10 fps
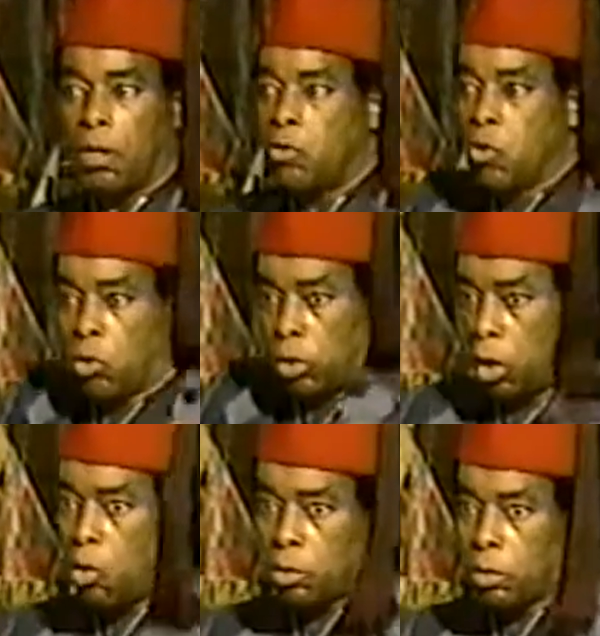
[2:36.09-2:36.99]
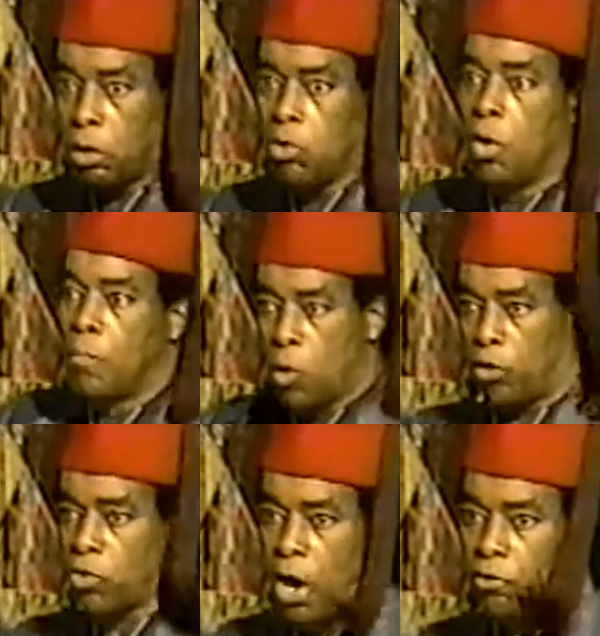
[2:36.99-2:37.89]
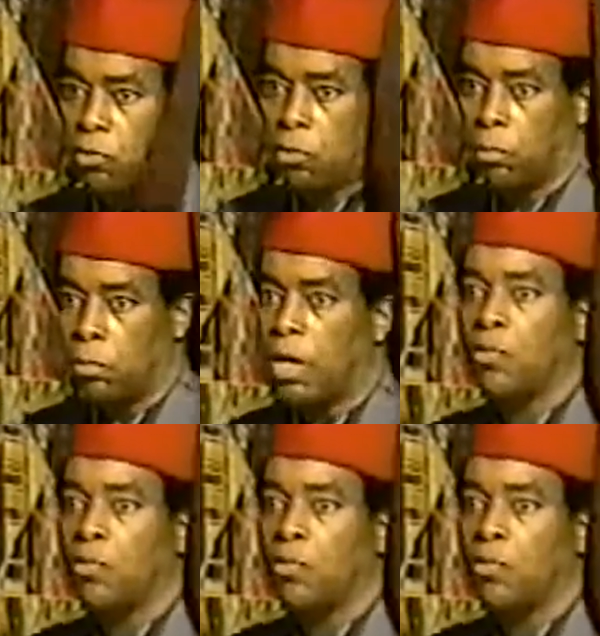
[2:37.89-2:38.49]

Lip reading: and your cloak and your Moorish costume,